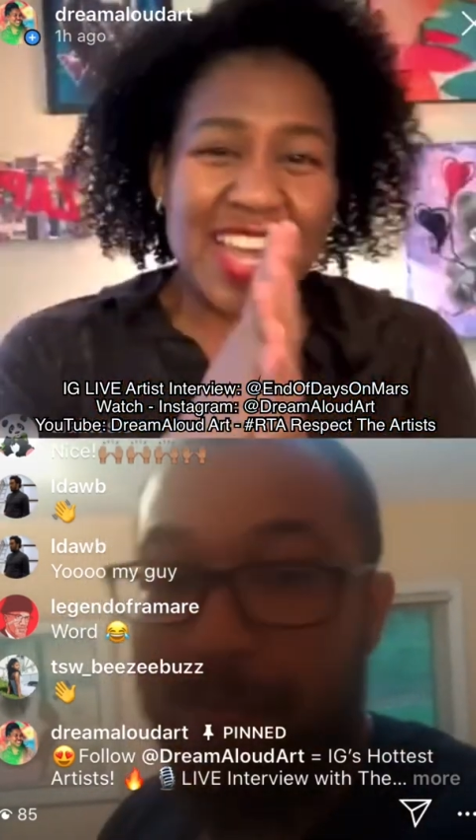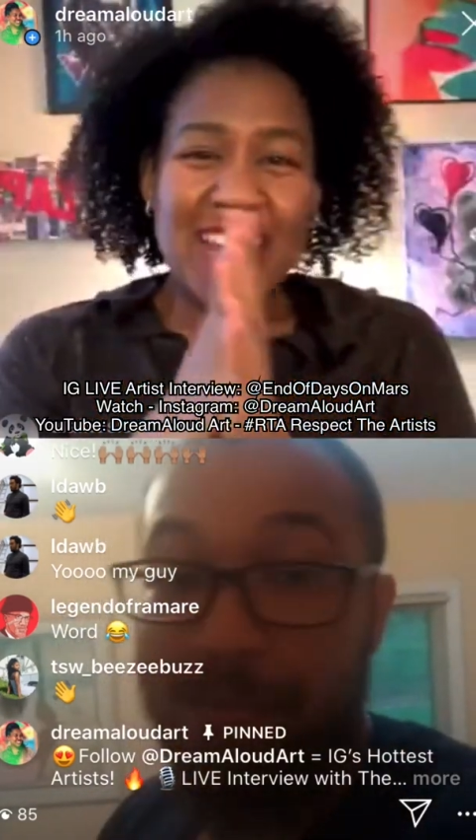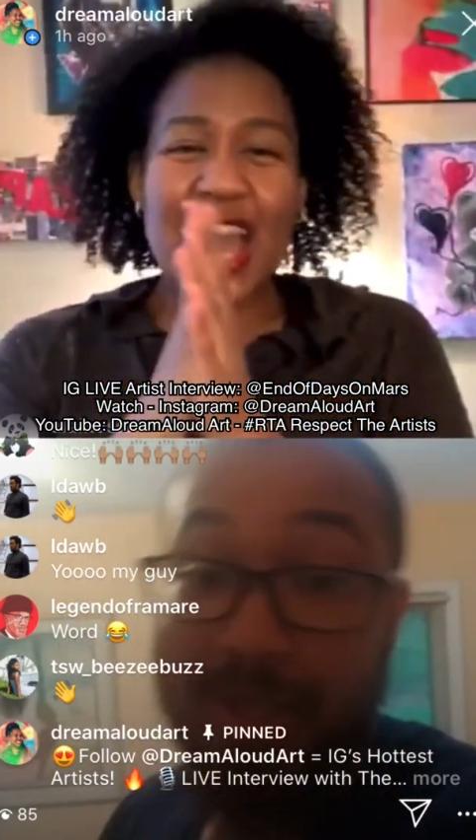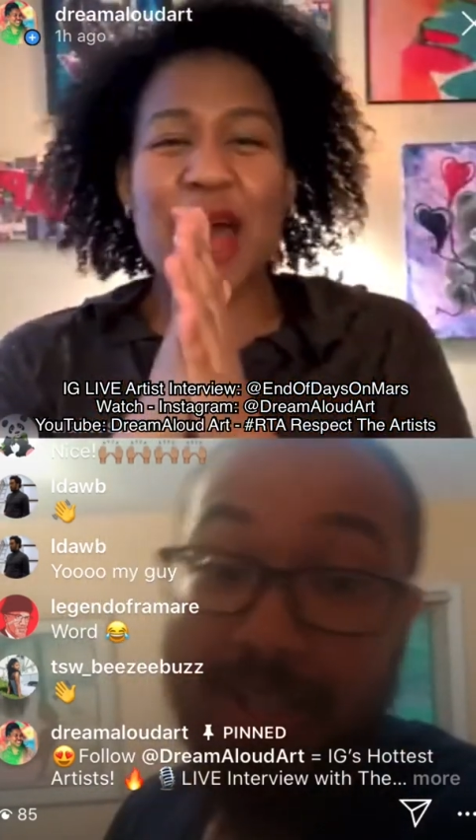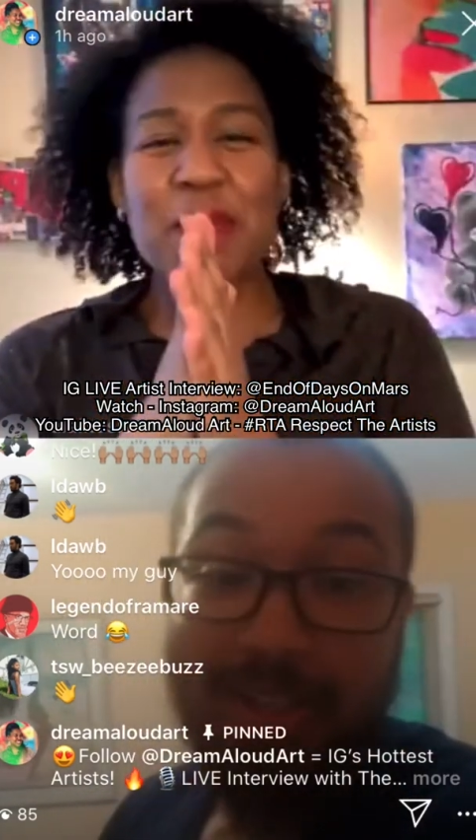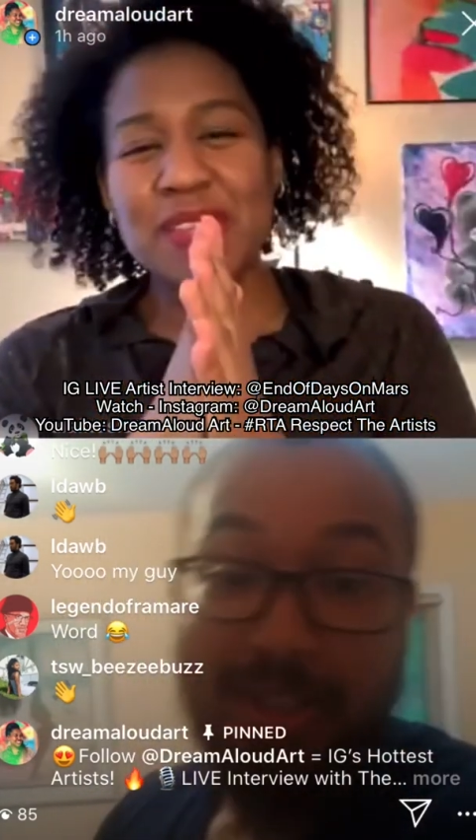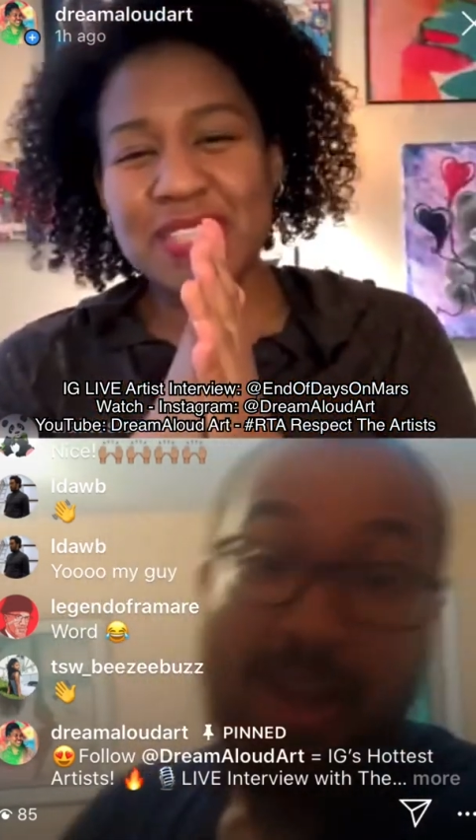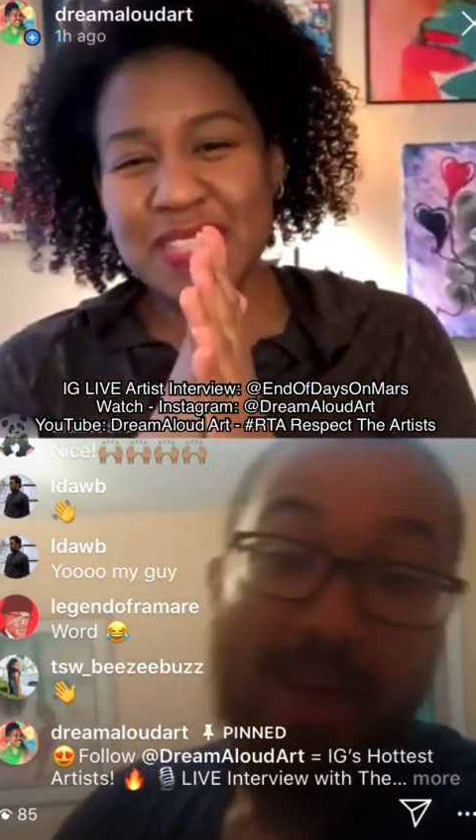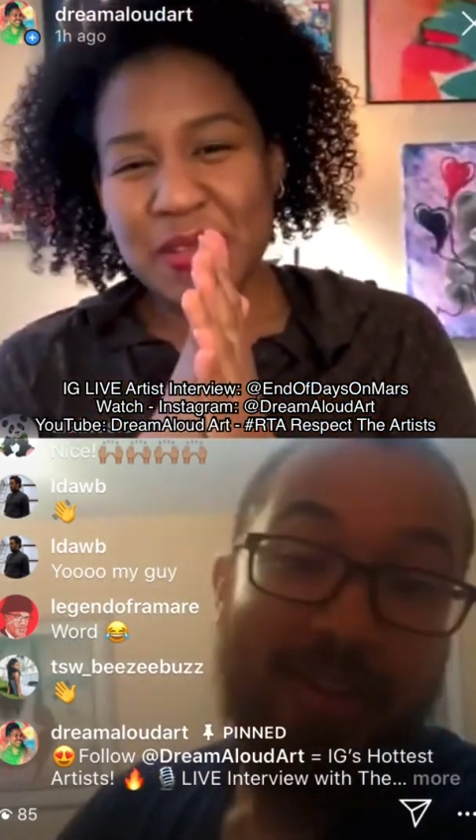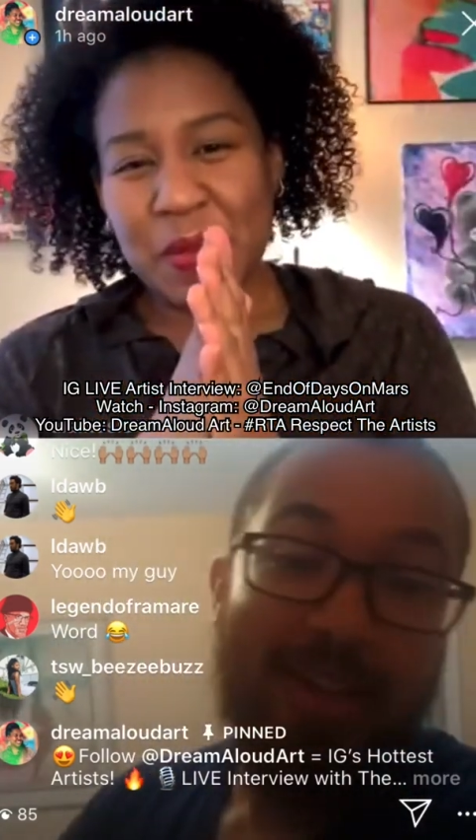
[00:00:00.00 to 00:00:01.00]
digitally,
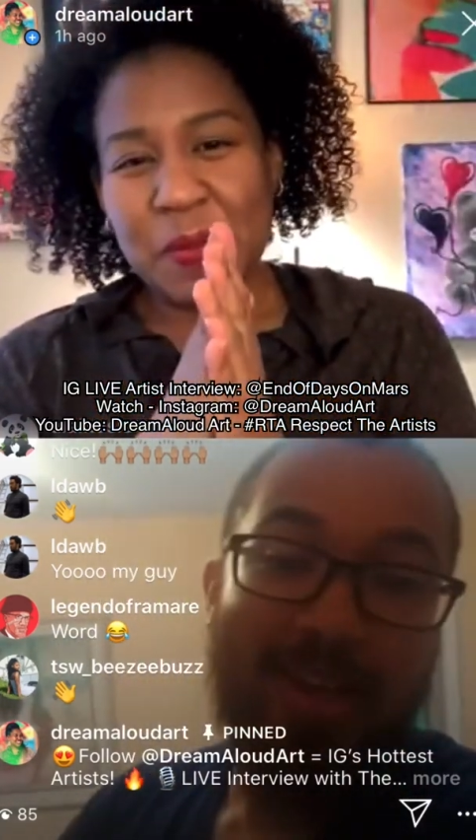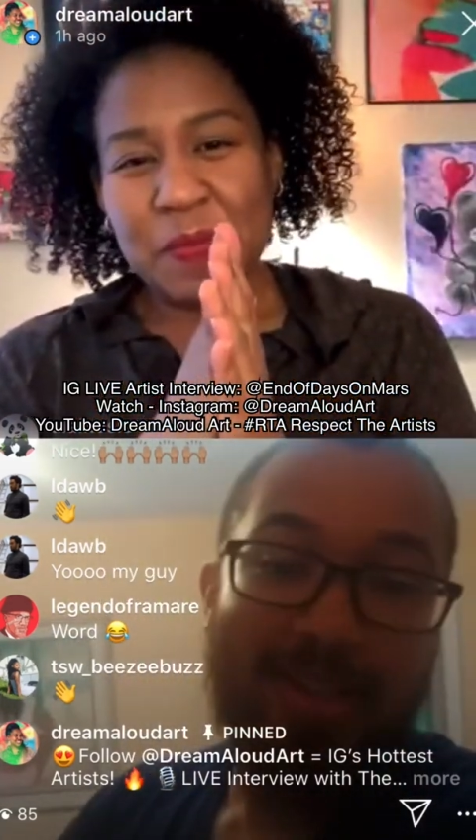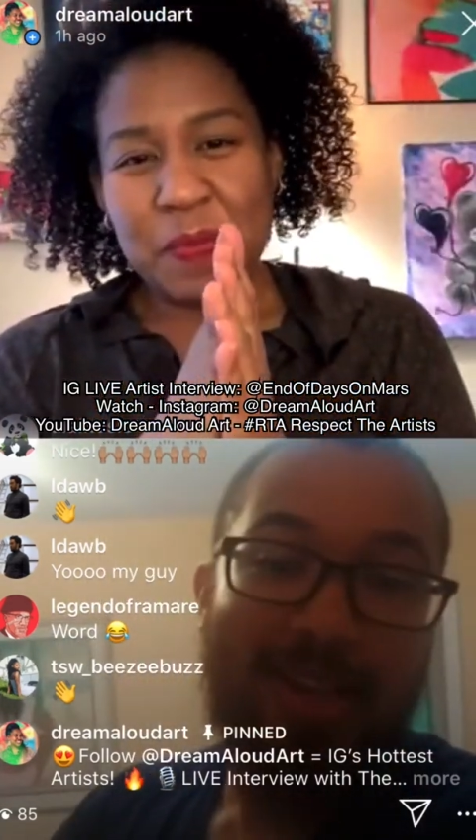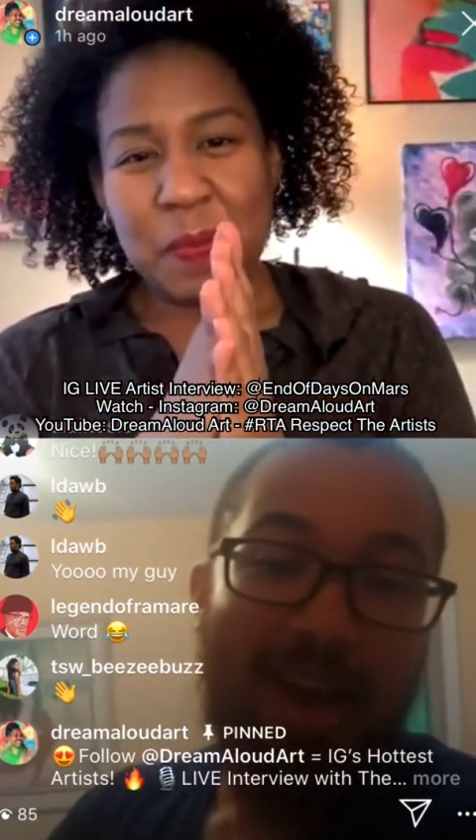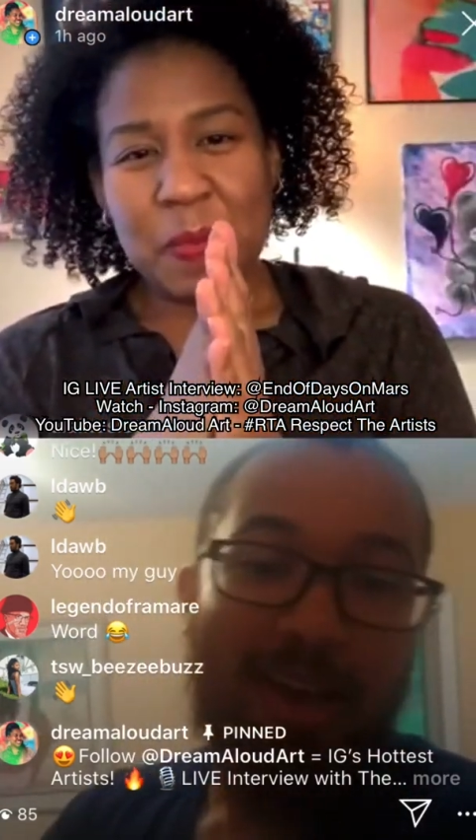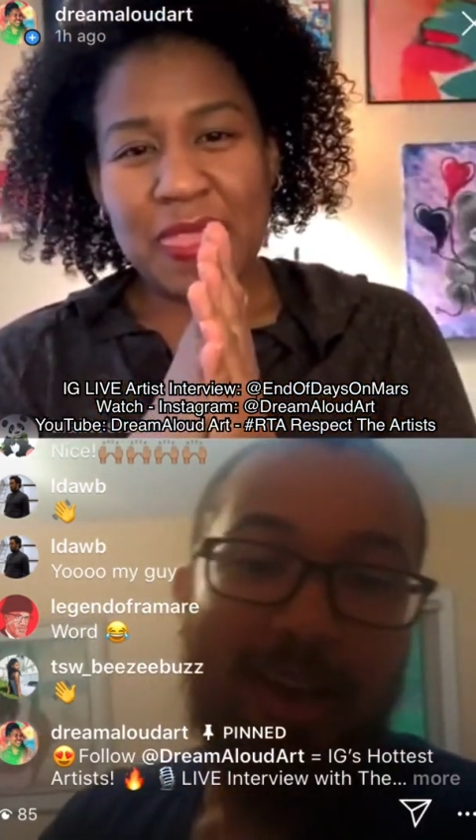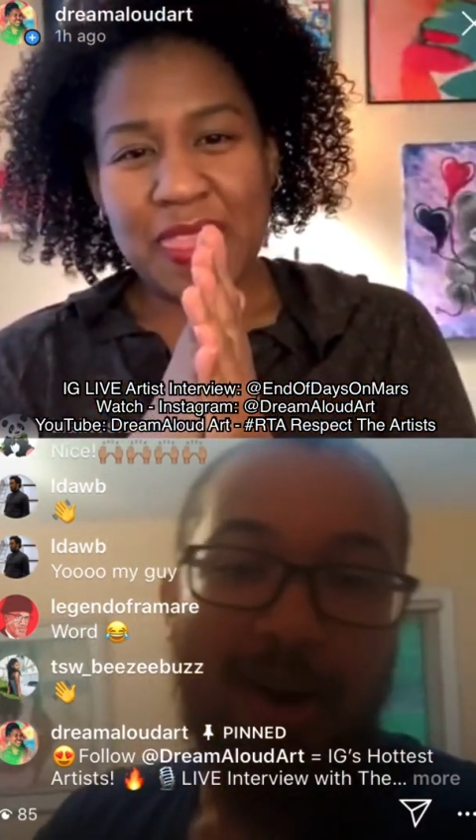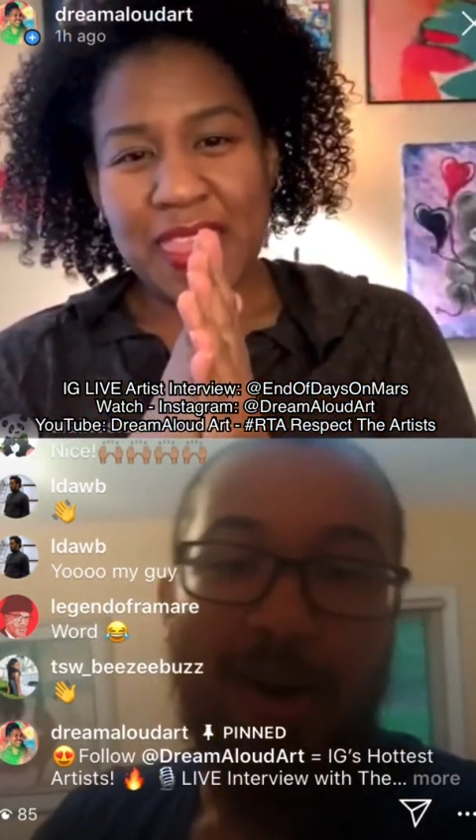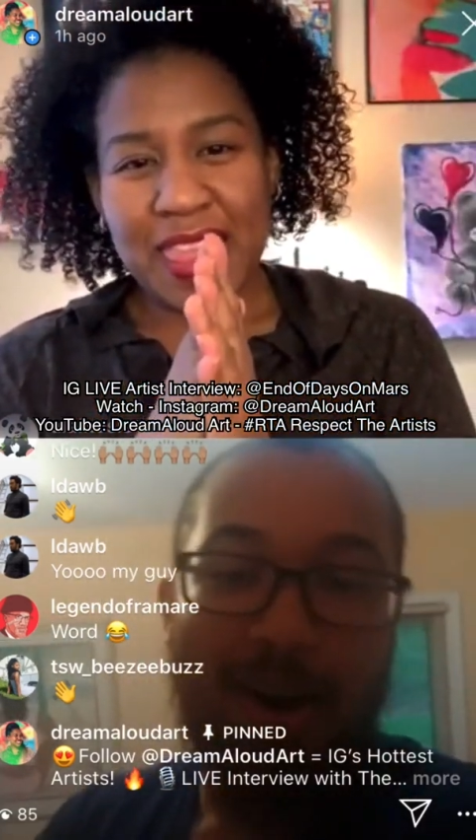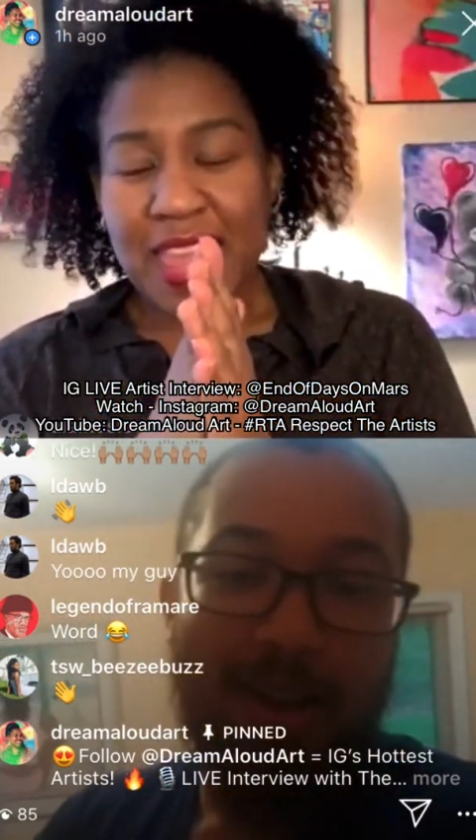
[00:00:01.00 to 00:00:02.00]
everything's like you know on
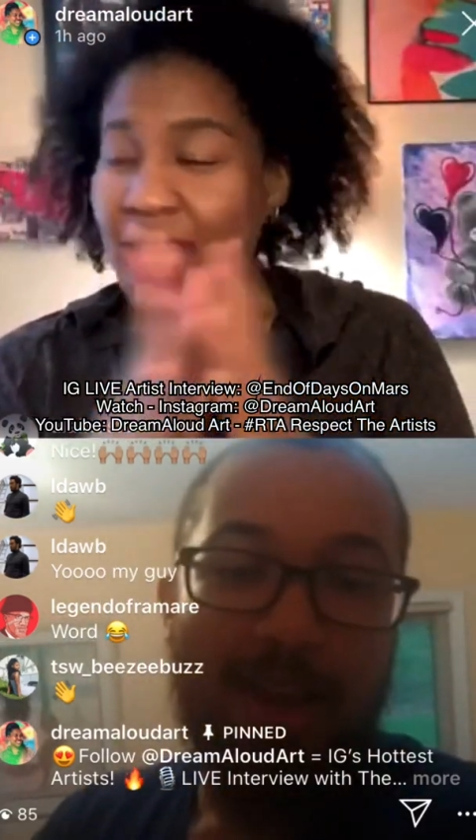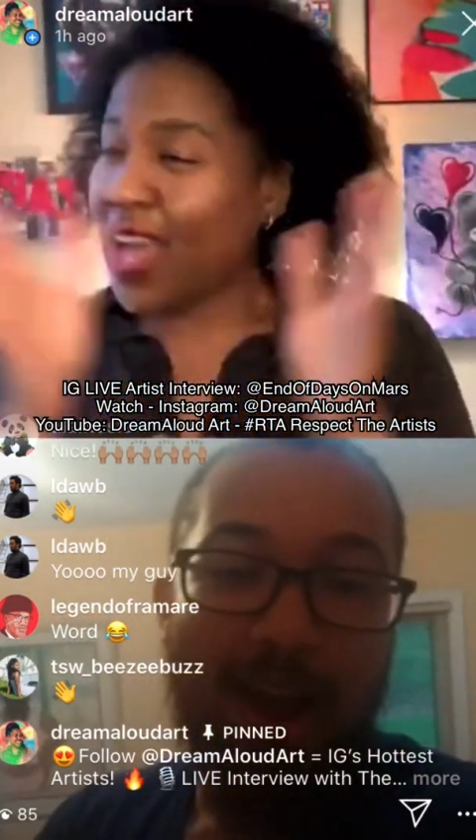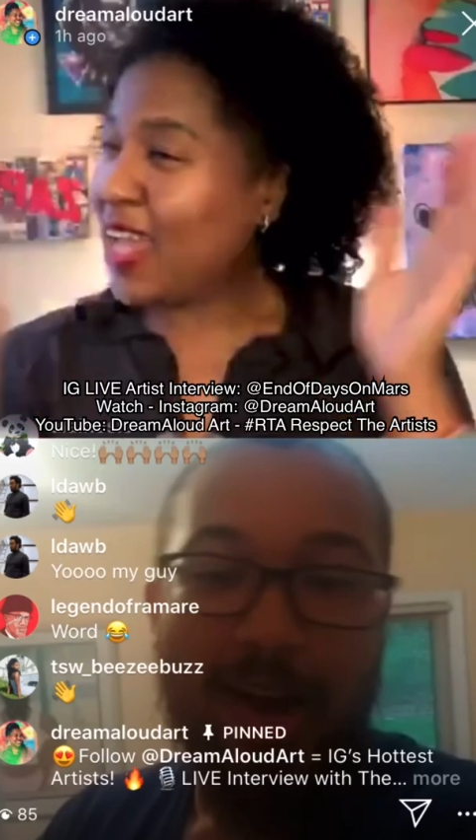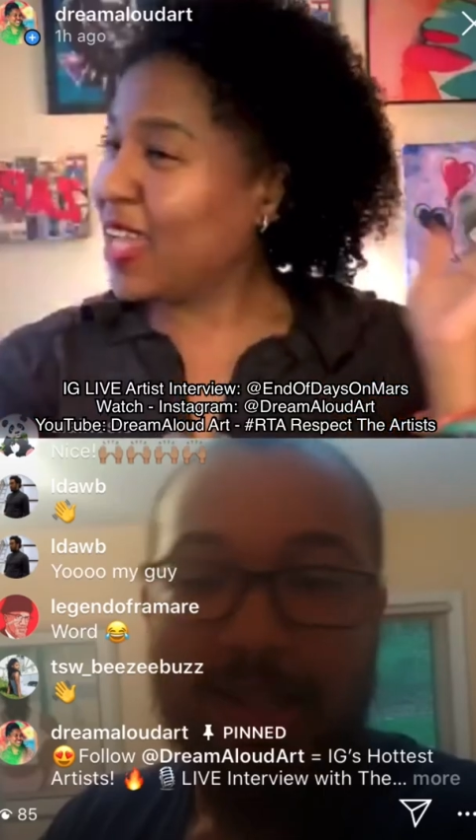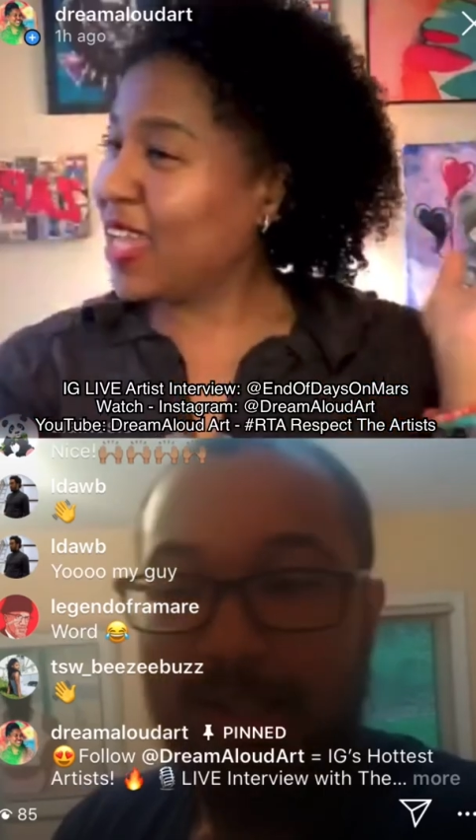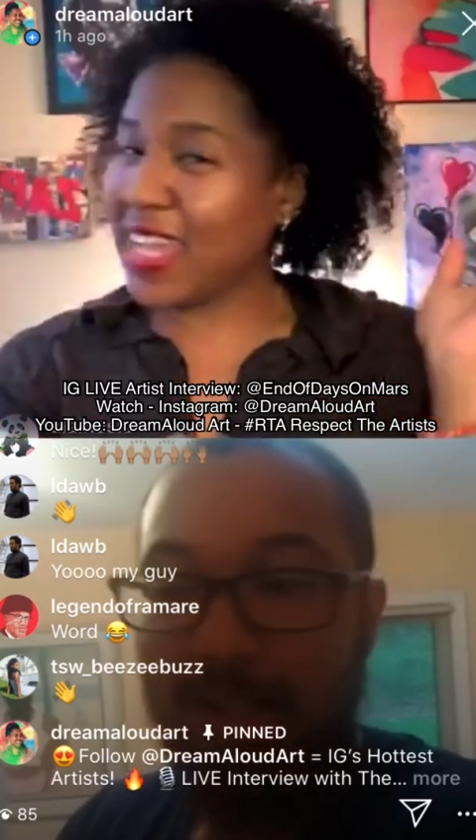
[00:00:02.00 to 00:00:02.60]
there and it's clean,